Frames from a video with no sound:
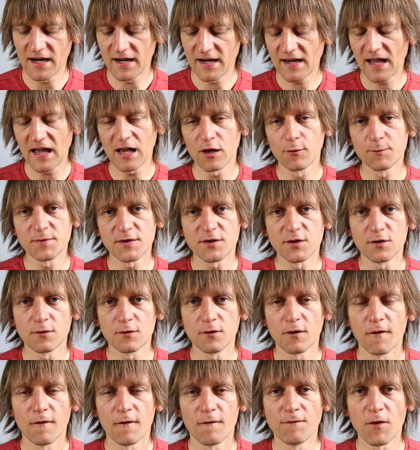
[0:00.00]
And it helps
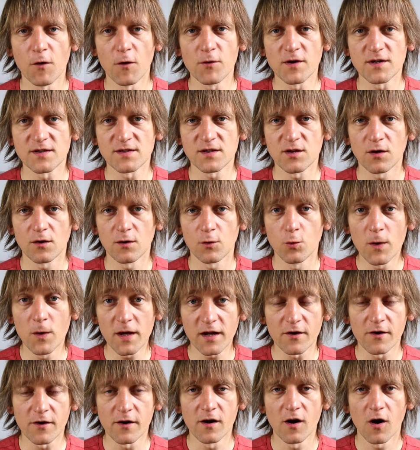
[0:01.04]
you focus
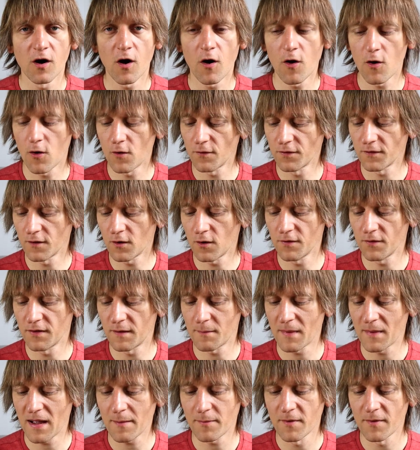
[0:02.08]
quicker on, on
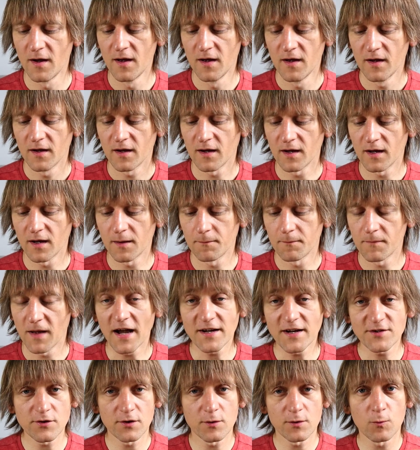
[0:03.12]
the map. Um,
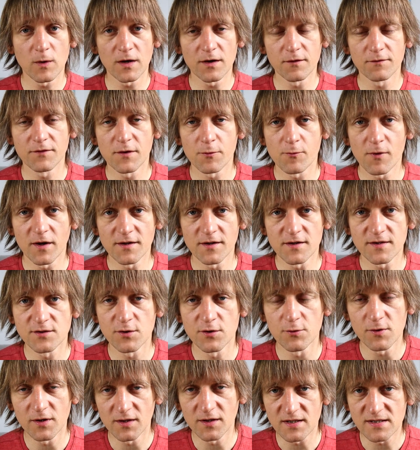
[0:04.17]
actually, one of the runners
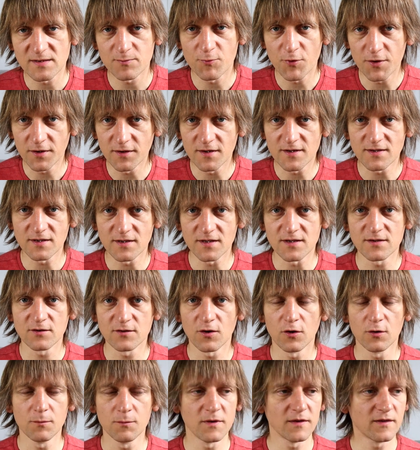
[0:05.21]
during the sprint distance
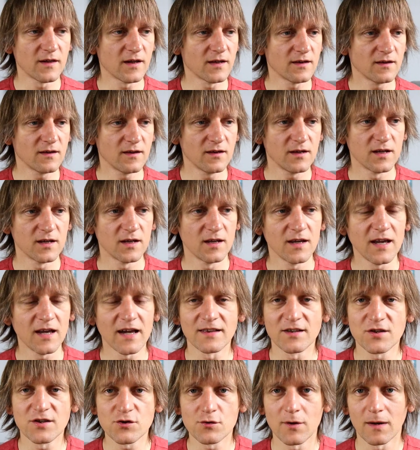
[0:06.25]
told me that he
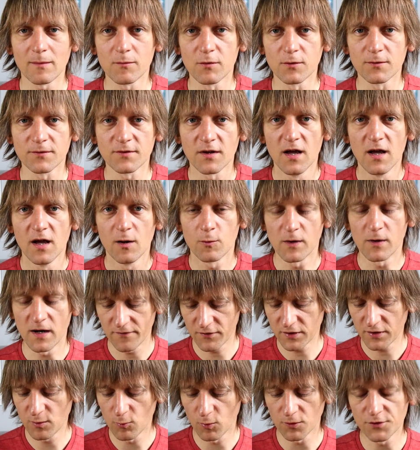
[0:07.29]
had troubles,
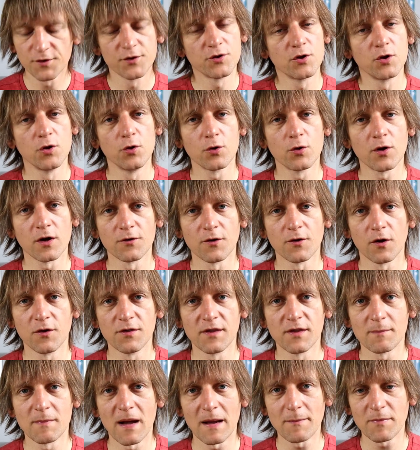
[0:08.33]
whenever he wanted to look on,
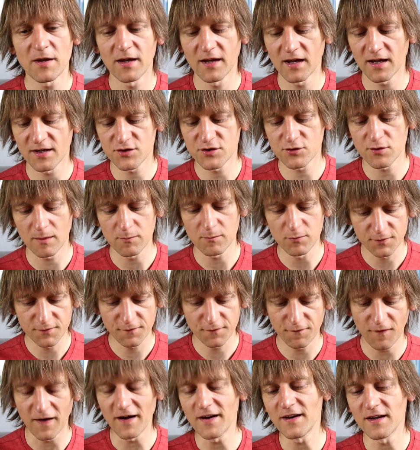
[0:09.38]
on the map, he had
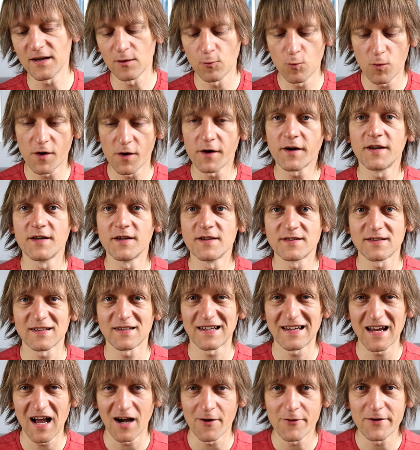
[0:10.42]
troubles finding where he's
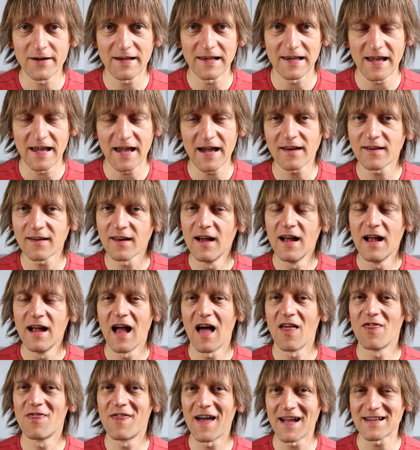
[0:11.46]
currently at.
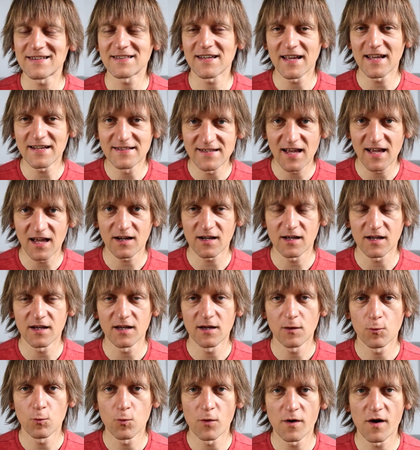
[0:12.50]
And that's
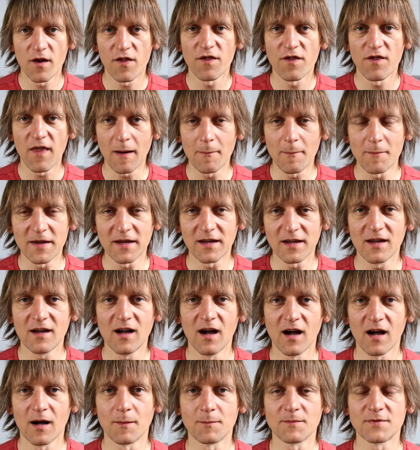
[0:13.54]
exactly where thumbing
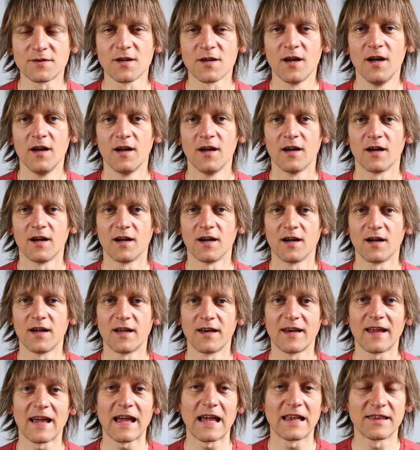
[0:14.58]
comes uh,
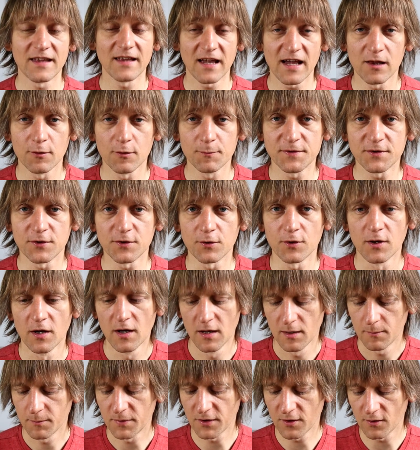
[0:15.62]
and, and helps you
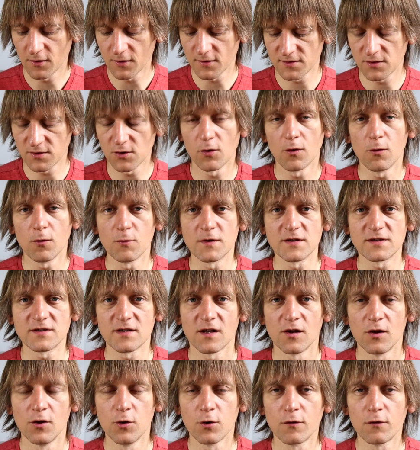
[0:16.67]
because you
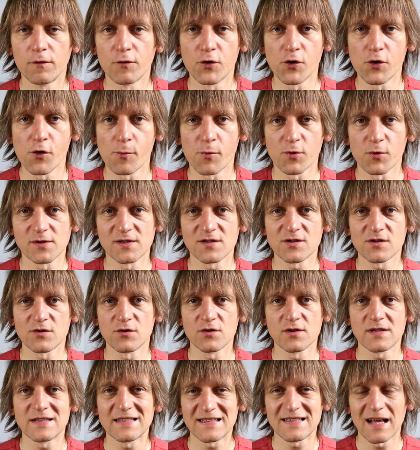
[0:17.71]
always look for your
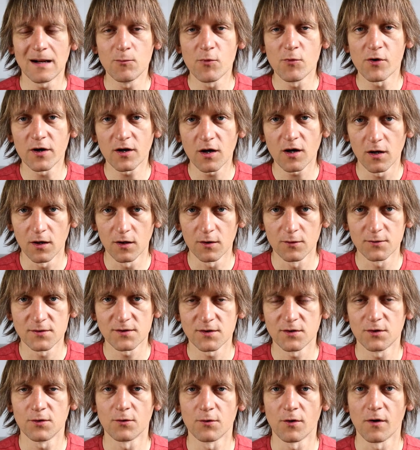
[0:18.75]
position somewhere
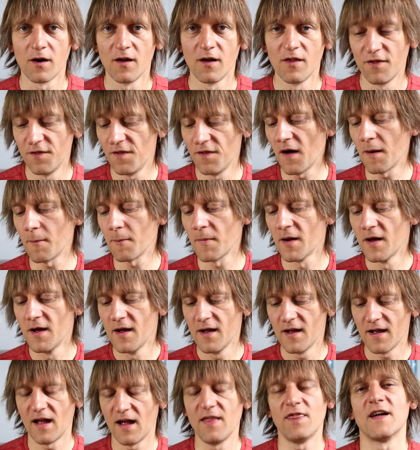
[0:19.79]
close to your thumb.
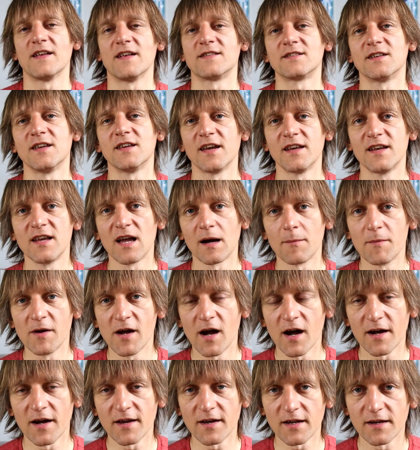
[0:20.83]
And that's the idea
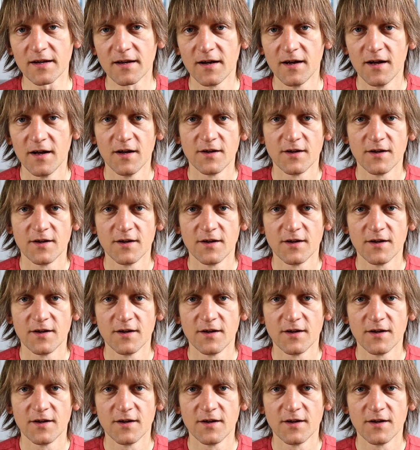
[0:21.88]
behind it.